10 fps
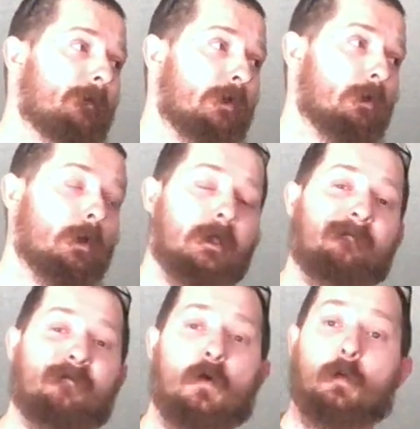you're
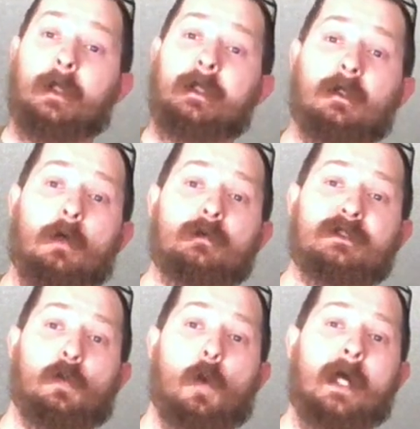looking for really close
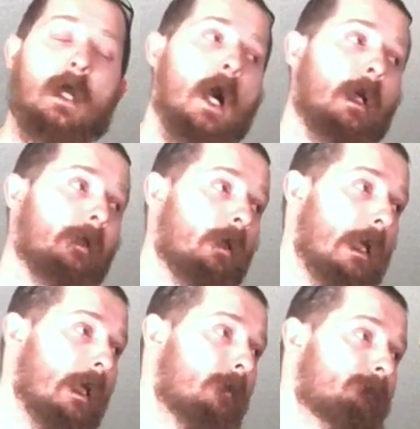to white hot.
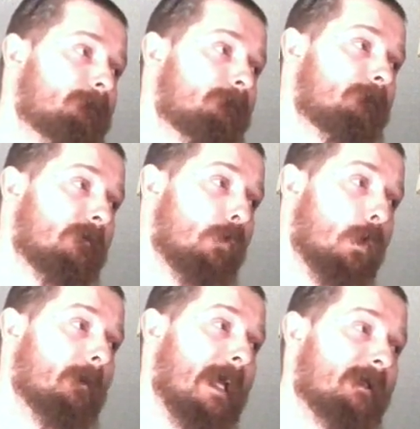
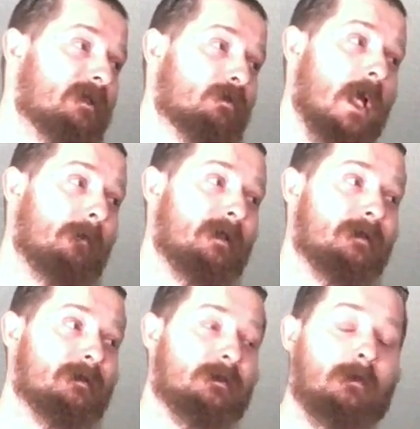Normally I'd describe
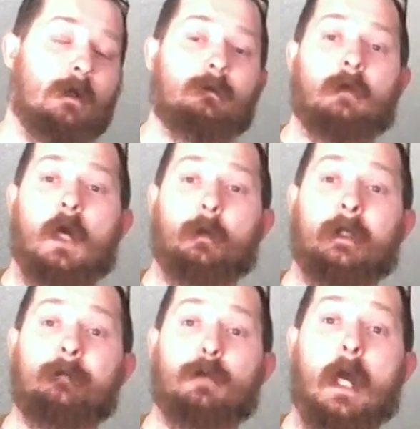it as, a
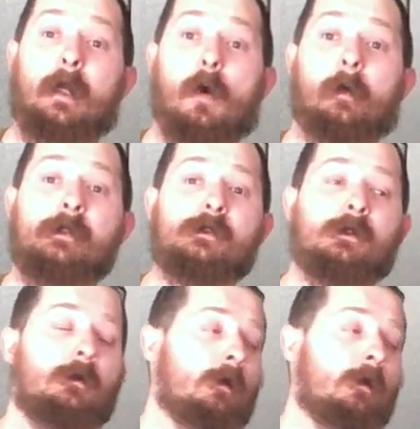really bright orange.